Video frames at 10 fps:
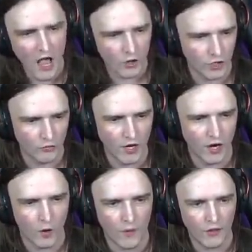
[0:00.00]
Going to run
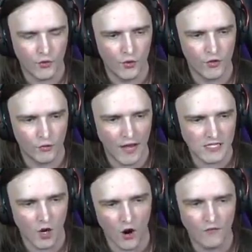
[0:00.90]
our way through the
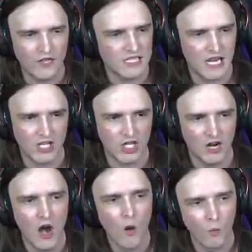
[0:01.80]
rest of the stage
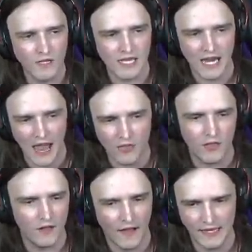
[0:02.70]
here. Once again,
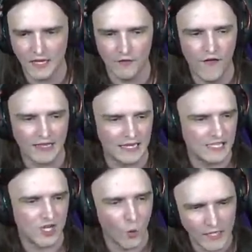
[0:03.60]
the lightning effect
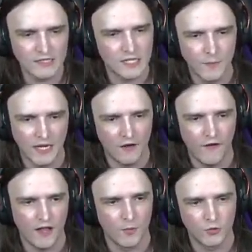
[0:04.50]
is going to be
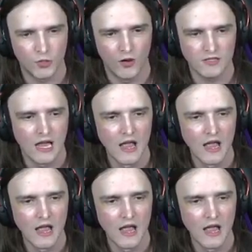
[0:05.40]
available to us.